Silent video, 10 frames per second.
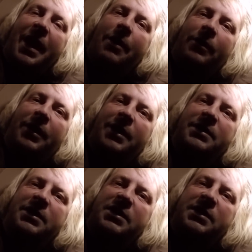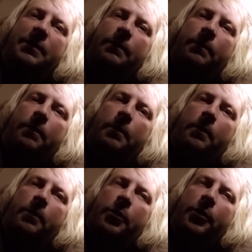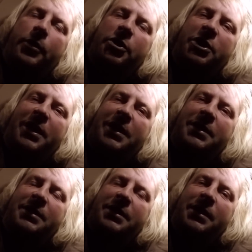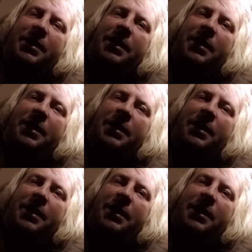our latest project